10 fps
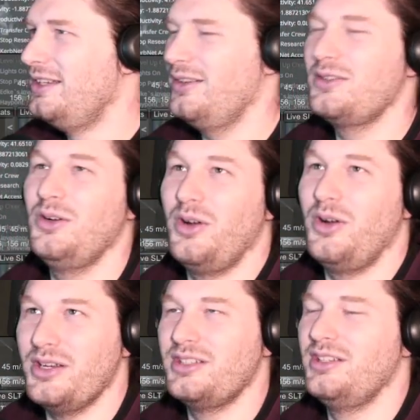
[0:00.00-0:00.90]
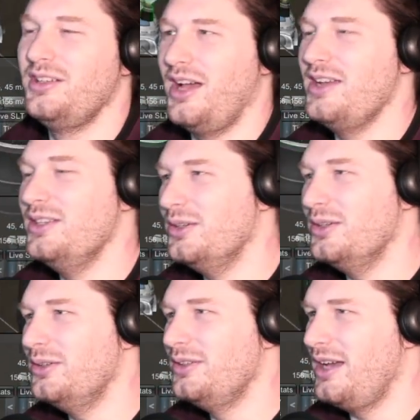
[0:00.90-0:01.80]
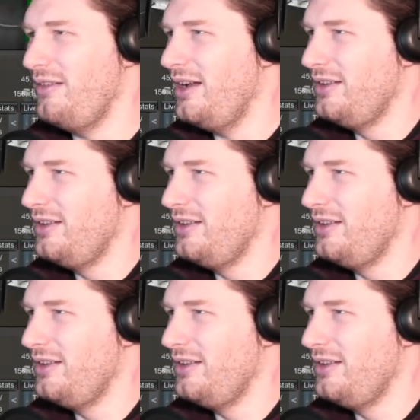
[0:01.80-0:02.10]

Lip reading: Of course I do. Oh well.